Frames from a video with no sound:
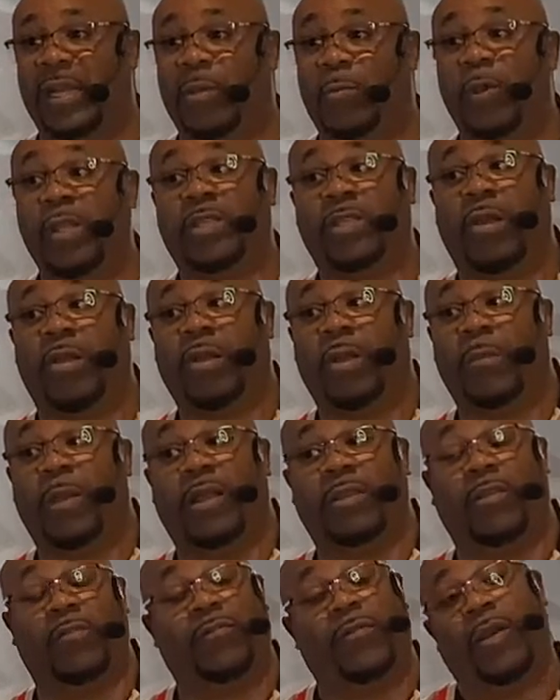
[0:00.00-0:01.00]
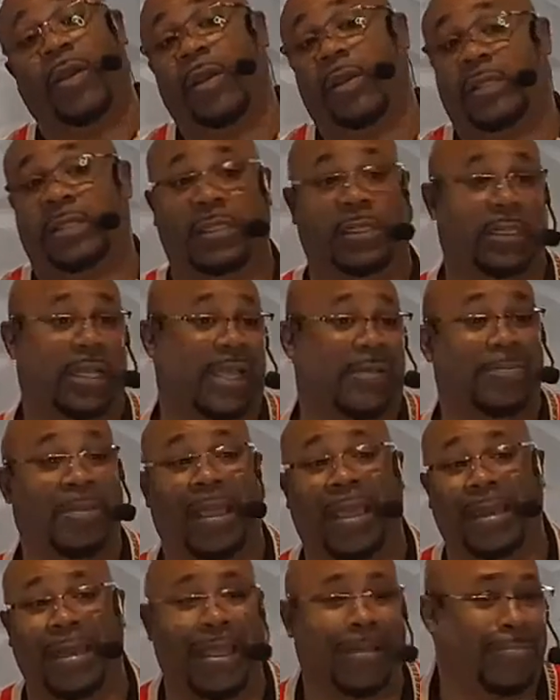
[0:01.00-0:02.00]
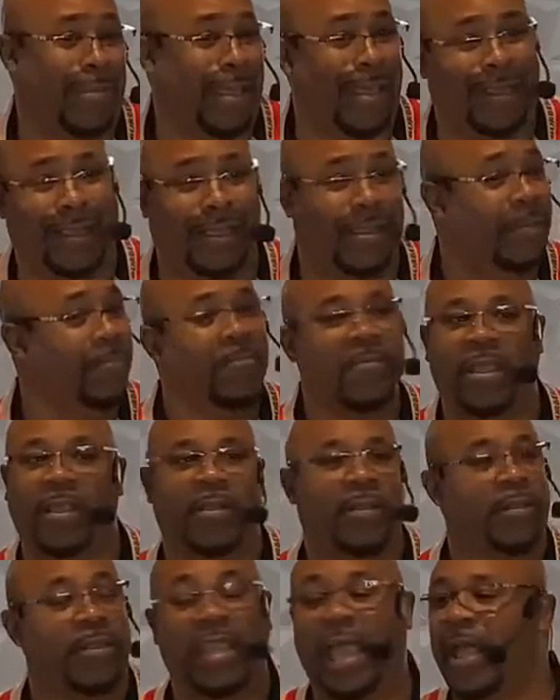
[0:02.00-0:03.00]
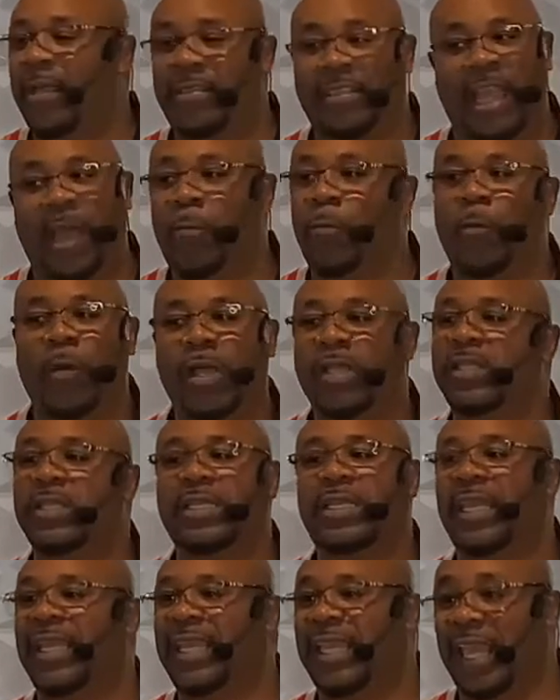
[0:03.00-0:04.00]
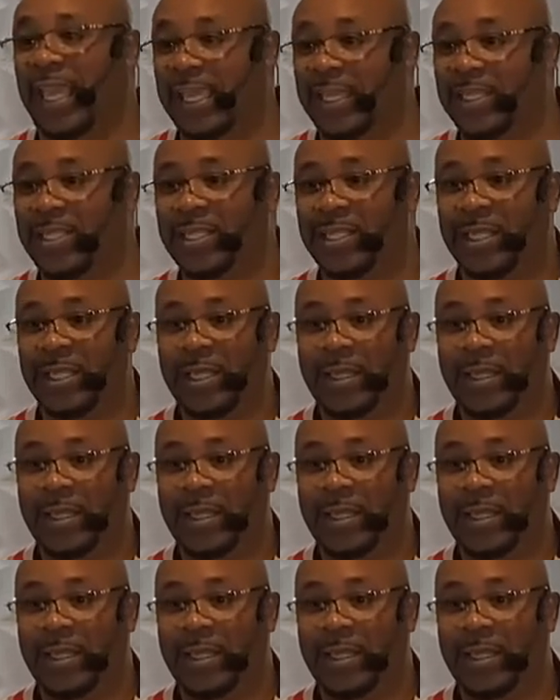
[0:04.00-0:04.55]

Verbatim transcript: and we talk about the Pharisees like, man, they that, that wasn't the case.